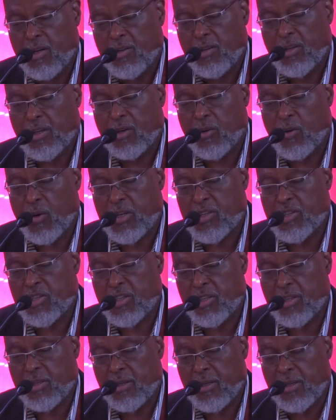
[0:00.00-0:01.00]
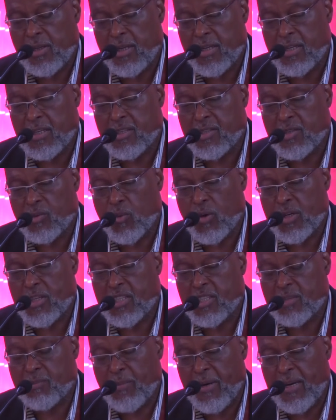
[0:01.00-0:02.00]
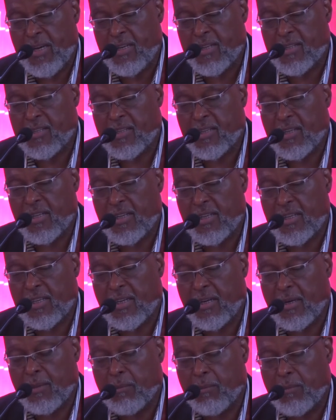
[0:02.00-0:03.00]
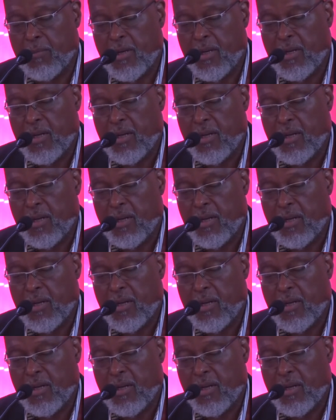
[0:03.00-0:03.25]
The question is what speed it's going to come